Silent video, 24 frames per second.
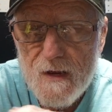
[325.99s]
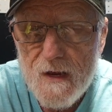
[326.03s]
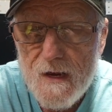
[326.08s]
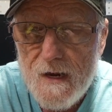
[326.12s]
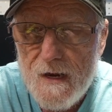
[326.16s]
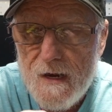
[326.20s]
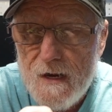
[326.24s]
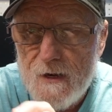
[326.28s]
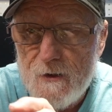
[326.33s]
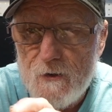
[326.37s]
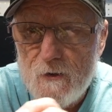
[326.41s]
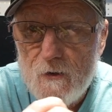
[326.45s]

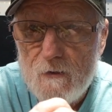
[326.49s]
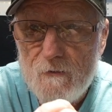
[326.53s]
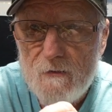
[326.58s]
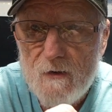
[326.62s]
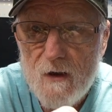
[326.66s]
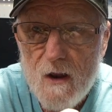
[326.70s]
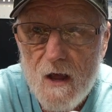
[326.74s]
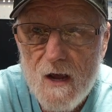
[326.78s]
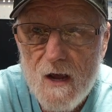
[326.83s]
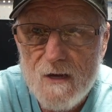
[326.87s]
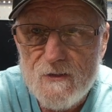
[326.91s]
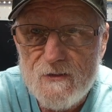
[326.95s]
and your
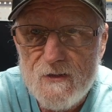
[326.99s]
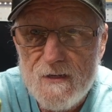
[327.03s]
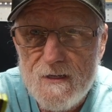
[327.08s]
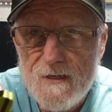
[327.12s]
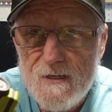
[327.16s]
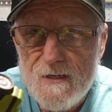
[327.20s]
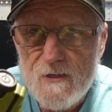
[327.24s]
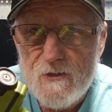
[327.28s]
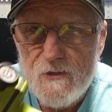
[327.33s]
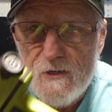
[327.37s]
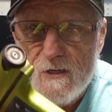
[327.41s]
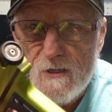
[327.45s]

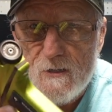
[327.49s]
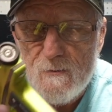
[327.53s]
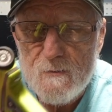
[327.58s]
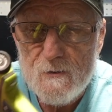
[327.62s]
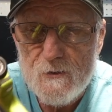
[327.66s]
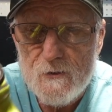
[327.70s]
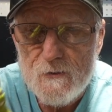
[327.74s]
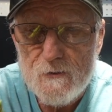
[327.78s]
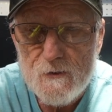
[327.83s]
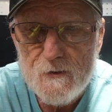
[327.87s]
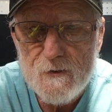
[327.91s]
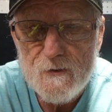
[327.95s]
velocity adjustment
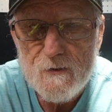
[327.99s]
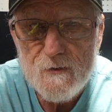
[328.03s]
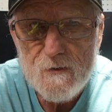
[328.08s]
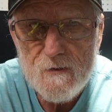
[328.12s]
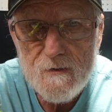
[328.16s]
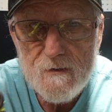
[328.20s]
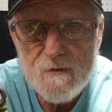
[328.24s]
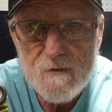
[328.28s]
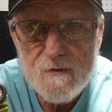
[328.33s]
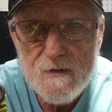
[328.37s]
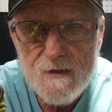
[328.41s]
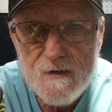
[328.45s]
screw
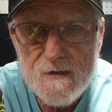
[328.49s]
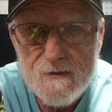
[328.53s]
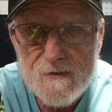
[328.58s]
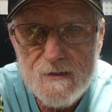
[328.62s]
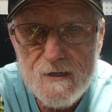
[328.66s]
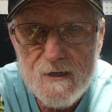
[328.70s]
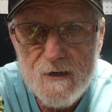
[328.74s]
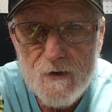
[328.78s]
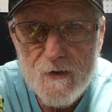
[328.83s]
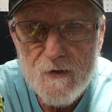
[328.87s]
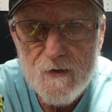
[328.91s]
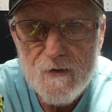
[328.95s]
is
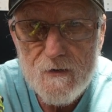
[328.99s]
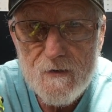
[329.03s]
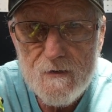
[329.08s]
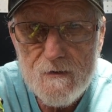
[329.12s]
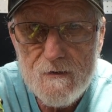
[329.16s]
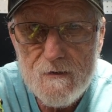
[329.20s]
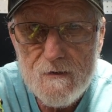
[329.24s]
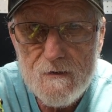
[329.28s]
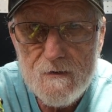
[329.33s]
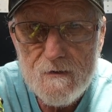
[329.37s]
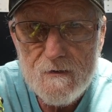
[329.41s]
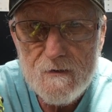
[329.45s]
here.
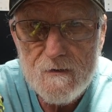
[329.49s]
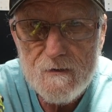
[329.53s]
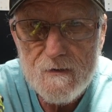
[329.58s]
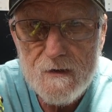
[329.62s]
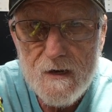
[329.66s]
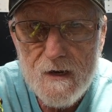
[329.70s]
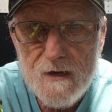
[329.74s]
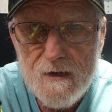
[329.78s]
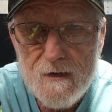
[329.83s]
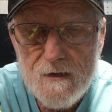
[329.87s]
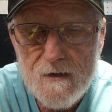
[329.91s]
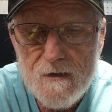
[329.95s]

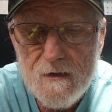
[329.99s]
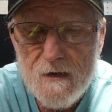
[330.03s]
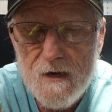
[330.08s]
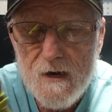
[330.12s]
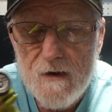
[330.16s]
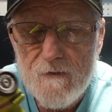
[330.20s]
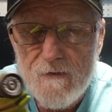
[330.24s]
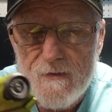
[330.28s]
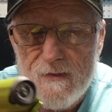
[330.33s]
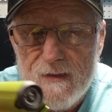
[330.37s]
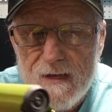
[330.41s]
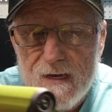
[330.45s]
Okay.
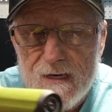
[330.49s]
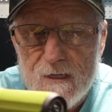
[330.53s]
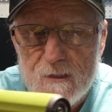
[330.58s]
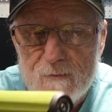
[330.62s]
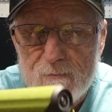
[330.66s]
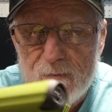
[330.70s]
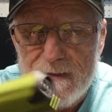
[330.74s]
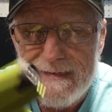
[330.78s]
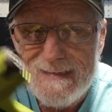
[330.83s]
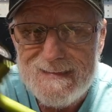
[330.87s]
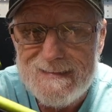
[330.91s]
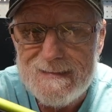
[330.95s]
Everything is
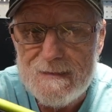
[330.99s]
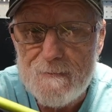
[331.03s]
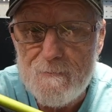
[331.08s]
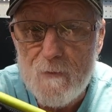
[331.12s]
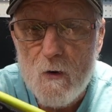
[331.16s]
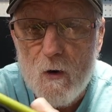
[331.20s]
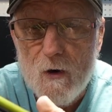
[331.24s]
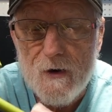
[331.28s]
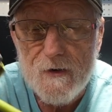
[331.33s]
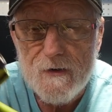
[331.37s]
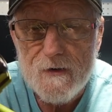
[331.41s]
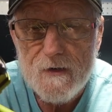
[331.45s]
plainly
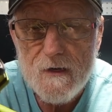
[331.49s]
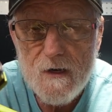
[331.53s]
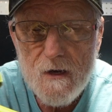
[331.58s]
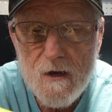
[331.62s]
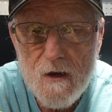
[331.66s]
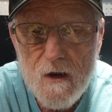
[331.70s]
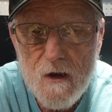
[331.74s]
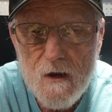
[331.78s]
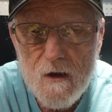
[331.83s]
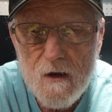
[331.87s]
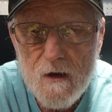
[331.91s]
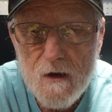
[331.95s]
marked.
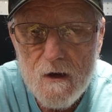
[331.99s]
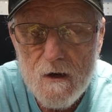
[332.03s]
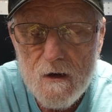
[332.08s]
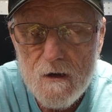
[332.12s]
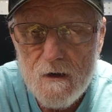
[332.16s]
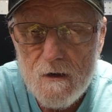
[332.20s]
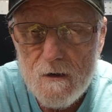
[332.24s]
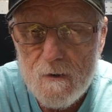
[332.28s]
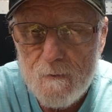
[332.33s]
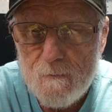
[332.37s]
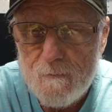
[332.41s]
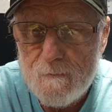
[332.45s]

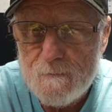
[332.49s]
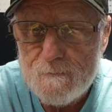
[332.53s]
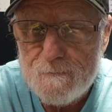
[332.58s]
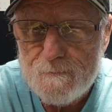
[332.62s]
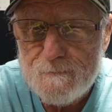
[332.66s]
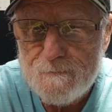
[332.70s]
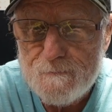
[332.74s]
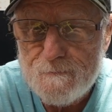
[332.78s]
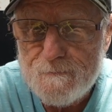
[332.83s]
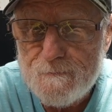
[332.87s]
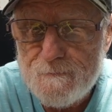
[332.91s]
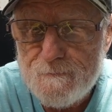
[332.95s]

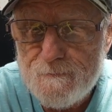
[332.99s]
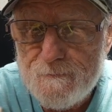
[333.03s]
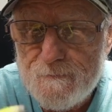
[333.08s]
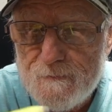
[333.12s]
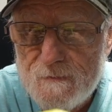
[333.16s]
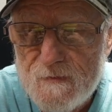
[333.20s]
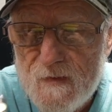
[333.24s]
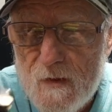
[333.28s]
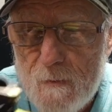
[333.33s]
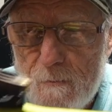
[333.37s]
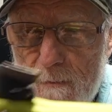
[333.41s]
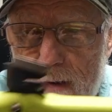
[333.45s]

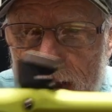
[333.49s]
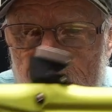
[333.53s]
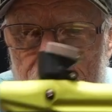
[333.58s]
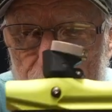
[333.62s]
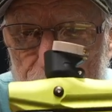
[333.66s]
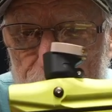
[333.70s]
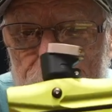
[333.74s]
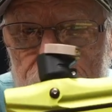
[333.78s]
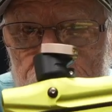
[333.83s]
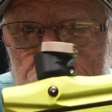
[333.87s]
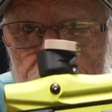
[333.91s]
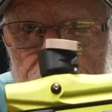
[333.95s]
The
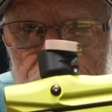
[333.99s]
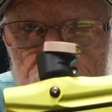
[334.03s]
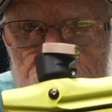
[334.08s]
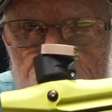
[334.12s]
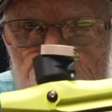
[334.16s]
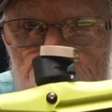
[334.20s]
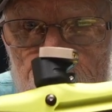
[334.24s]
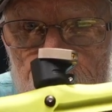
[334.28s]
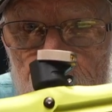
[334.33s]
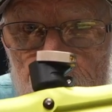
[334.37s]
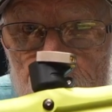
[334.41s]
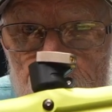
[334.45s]
battery is
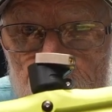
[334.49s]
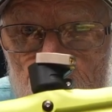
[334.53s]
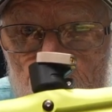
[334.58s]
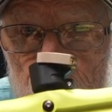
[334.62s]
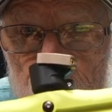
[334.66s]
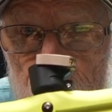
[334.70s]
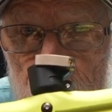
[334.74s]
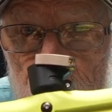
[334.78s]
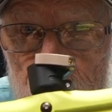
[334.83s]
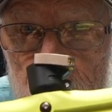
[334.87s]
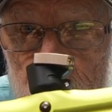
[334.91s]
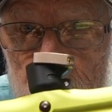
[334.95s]
in the front
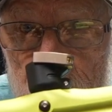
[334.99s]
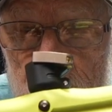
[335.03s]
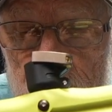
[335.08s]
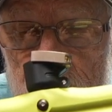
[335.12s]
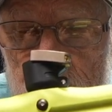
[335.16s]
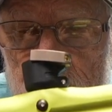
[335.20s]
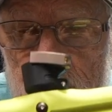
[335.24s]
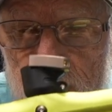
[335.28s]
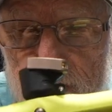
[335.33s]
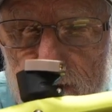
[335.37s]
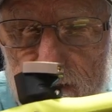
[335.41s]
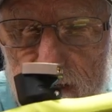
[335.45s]
grip.
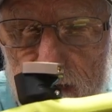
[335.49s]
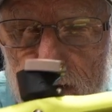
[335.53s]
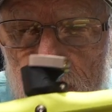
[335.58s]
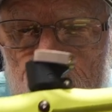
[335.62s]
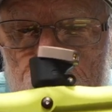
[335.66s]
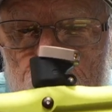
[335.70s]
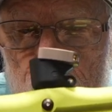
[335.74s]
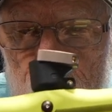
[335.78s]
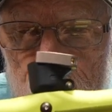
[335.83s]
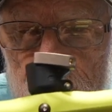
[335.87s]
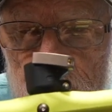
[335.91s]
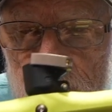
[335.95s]
You take the
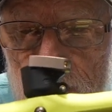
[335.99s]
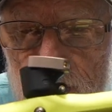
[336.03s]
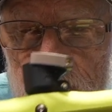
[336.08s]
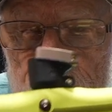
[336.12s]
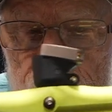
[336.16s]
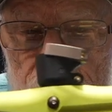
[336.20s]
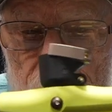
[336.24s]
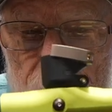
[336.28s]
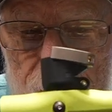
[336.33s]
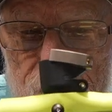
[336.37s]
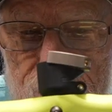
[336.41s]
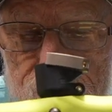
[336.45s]
4 screws
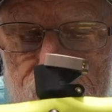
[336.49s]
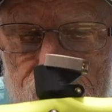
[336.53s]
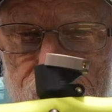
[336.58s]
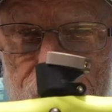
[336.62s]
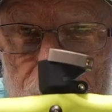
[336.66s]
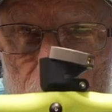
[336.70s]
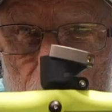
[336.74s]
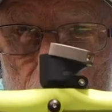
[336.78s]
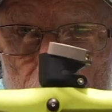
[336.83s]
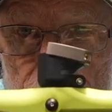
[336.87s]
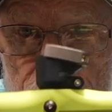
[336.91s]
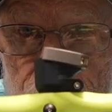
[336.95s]
out, take it
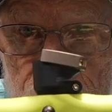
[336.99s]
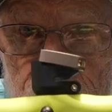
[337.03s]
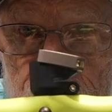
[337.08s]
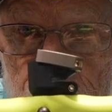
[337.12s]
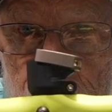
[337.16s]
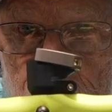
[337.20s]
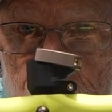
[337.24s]
off. The